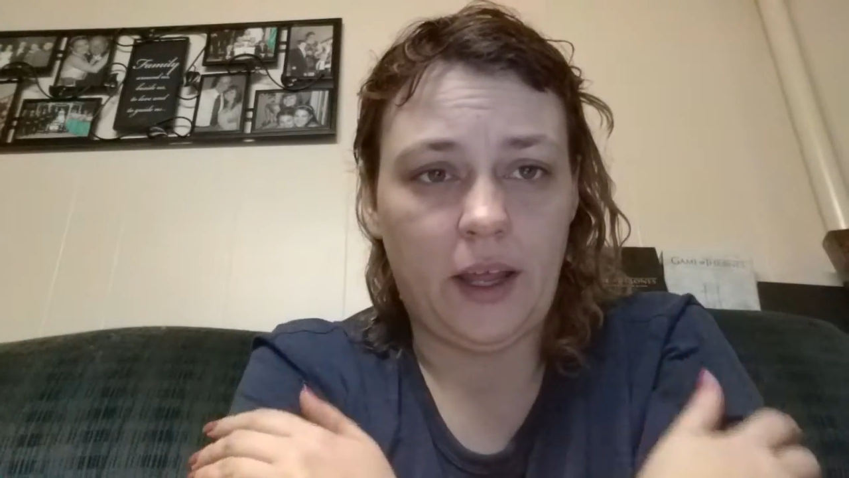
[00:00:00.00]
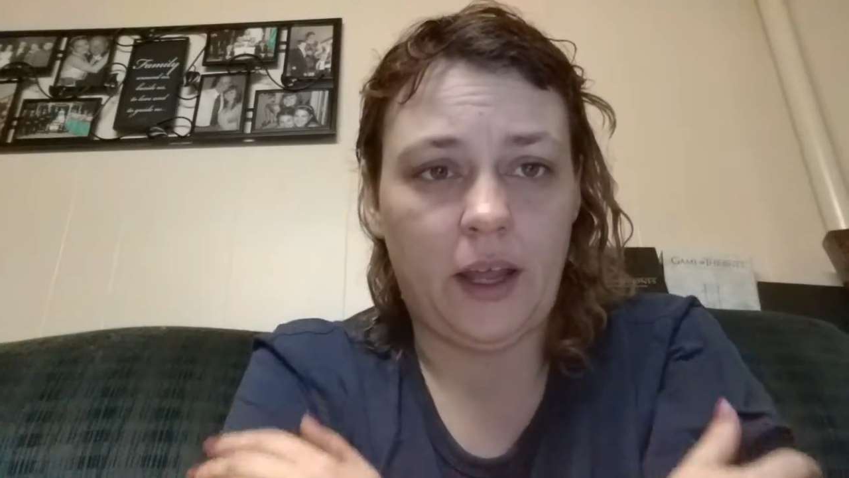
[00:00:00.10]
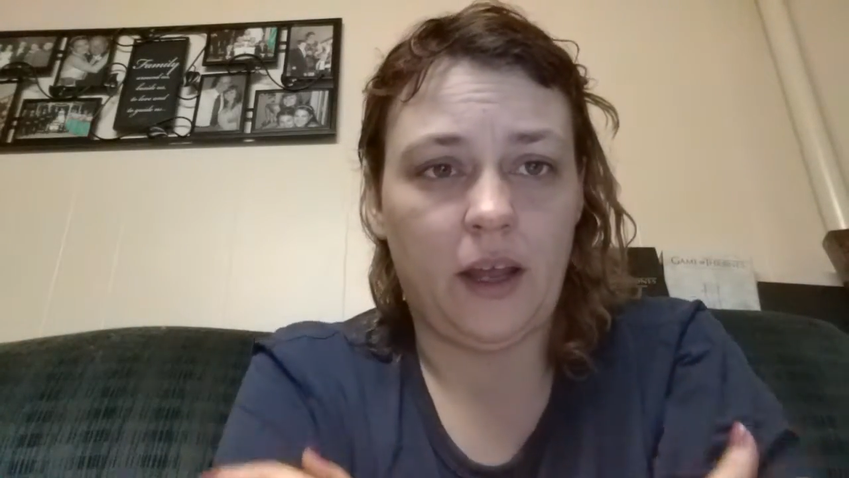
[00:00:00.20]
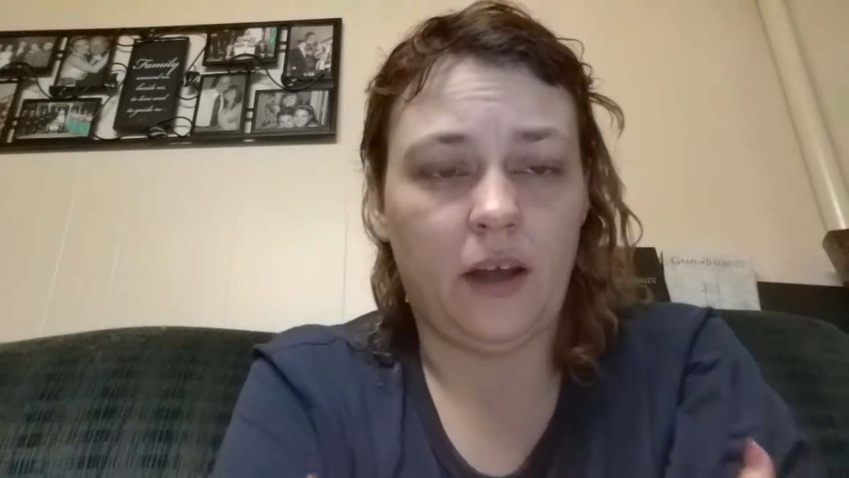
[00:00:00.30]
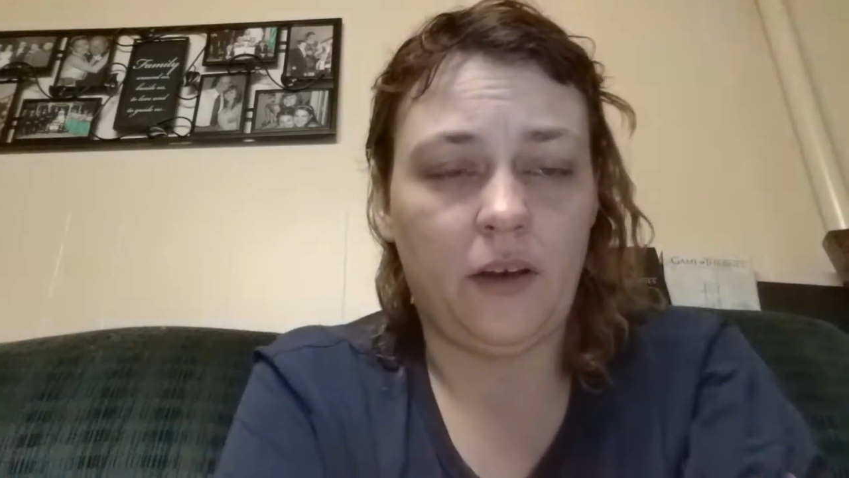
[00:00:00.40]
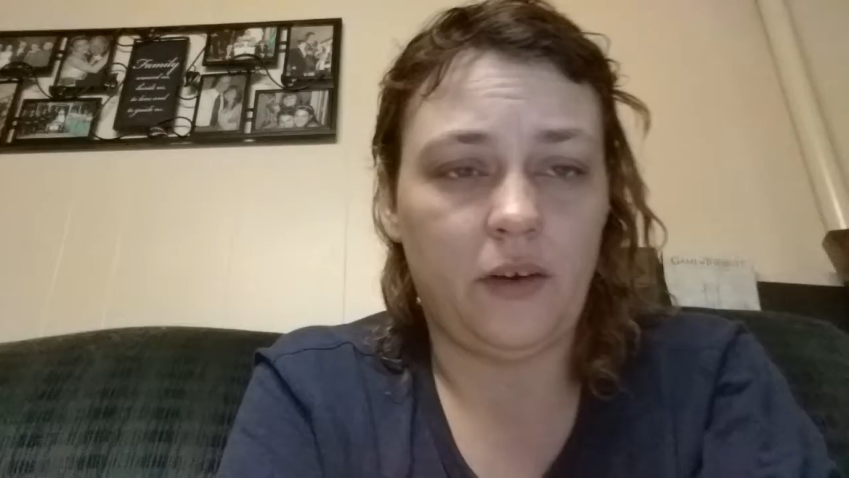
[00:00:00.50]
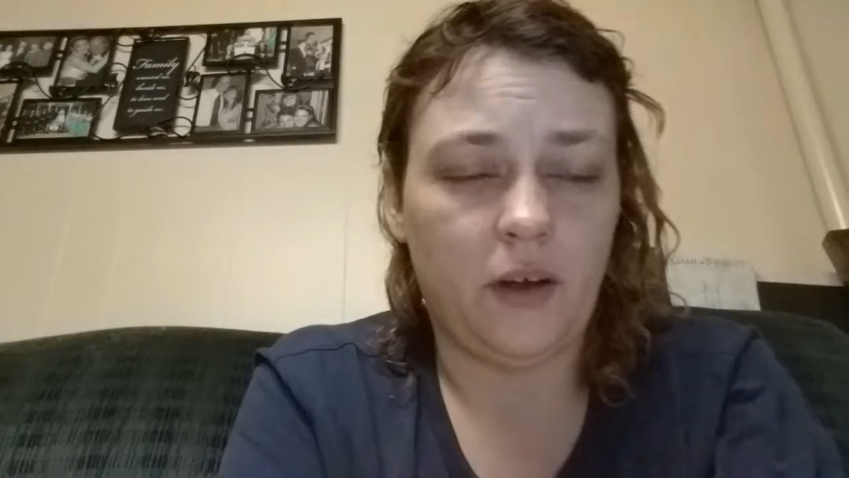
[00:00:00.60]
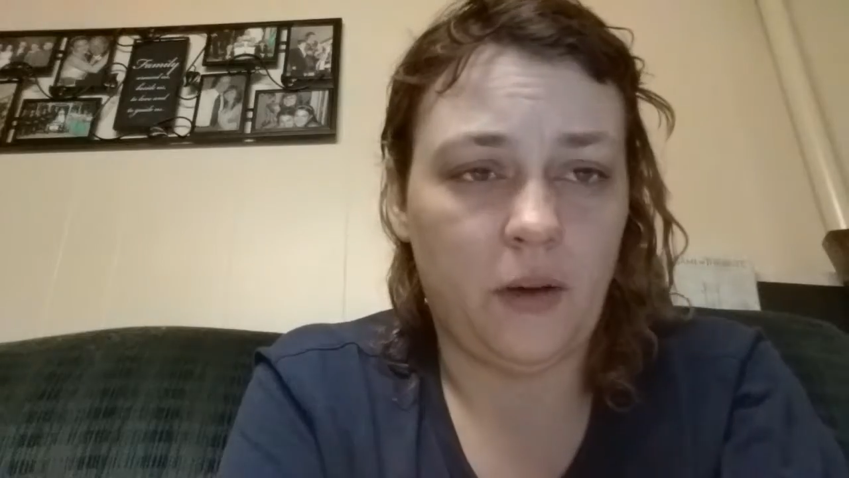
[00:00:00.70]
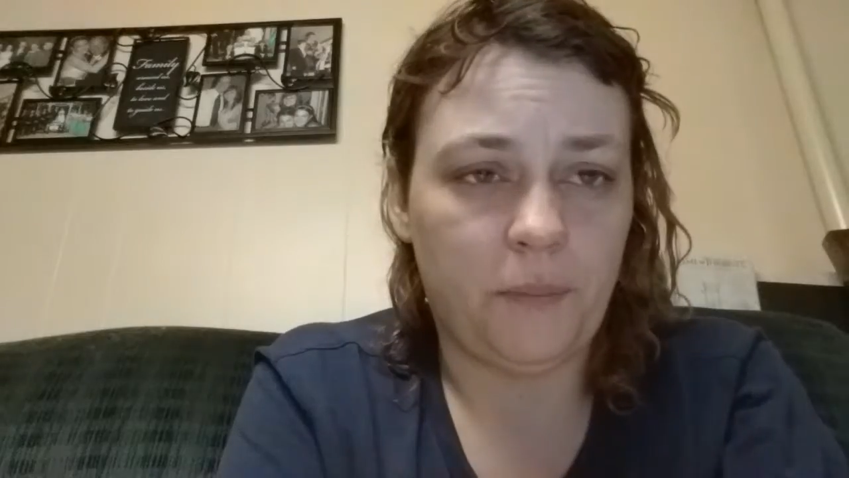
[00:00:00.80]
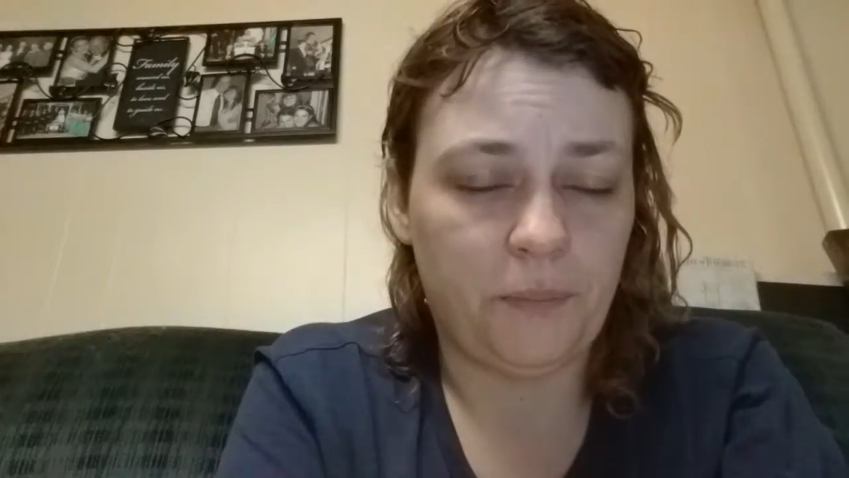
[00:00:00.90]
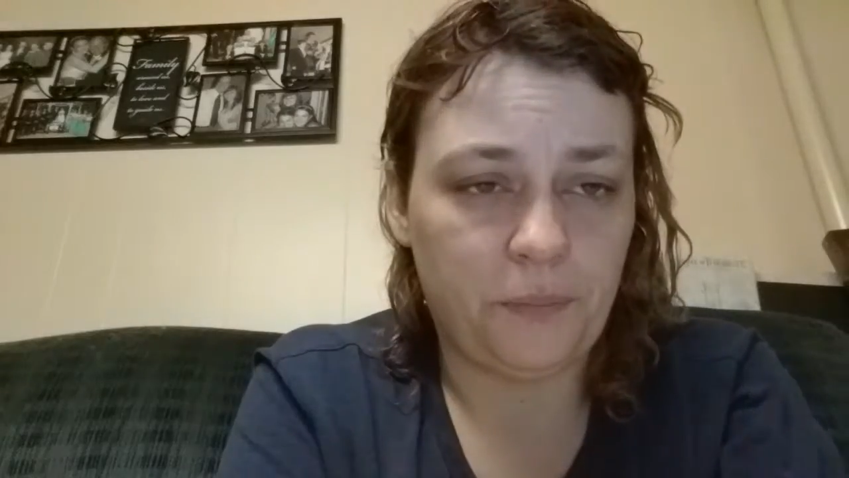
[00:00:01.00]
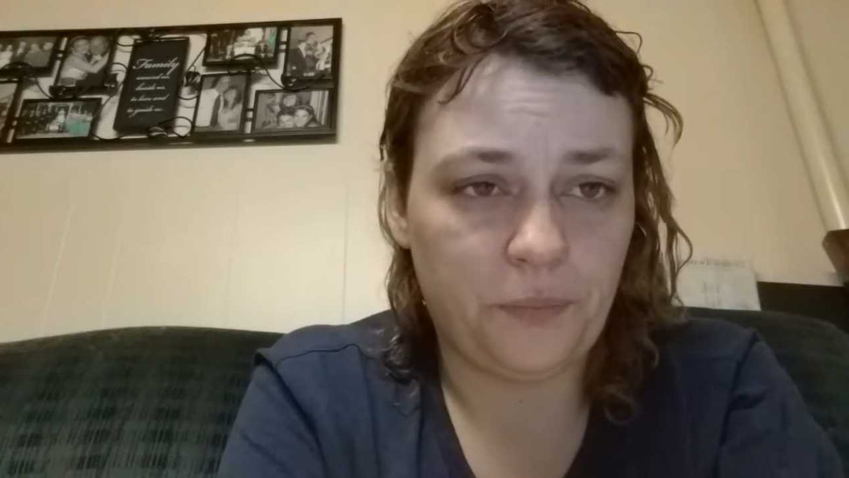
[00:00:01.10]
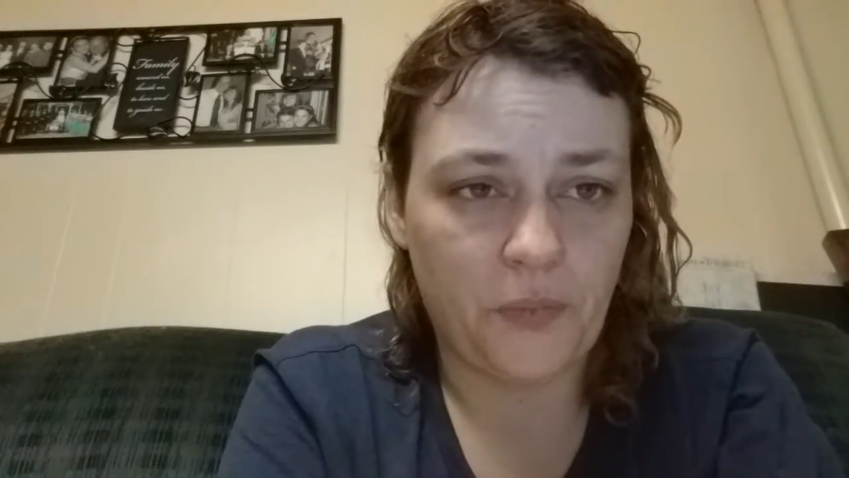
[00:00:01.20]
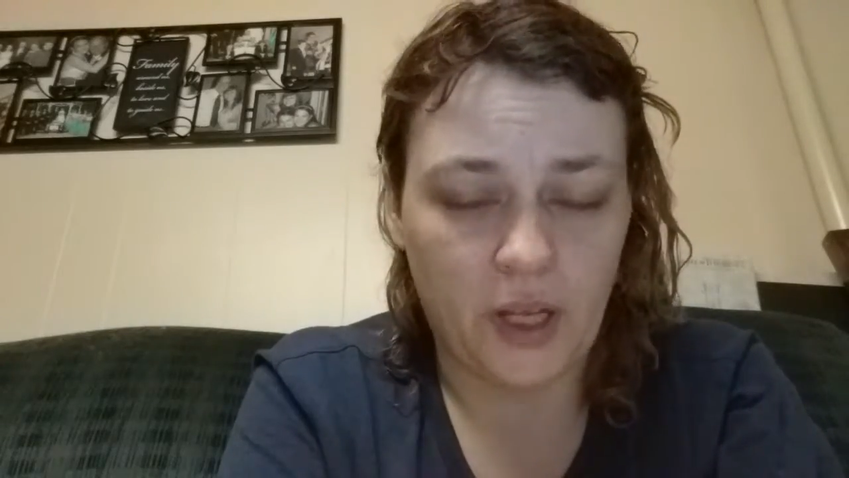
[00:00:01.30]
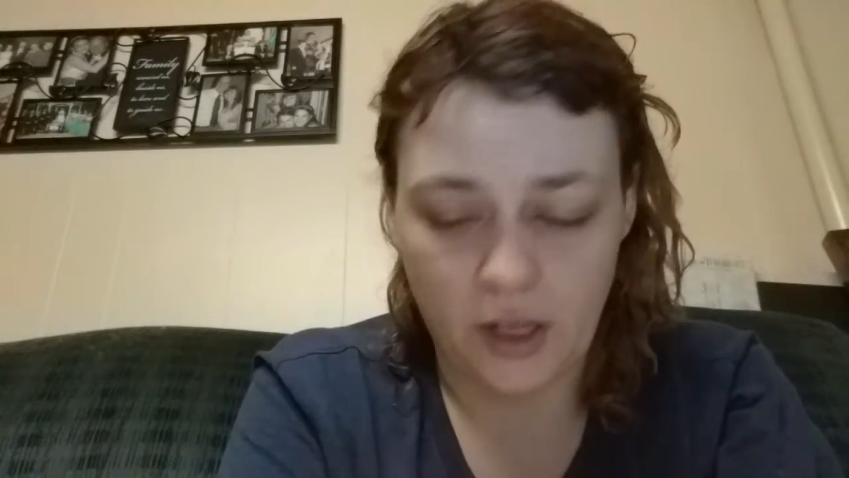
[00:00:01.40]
And, um, like,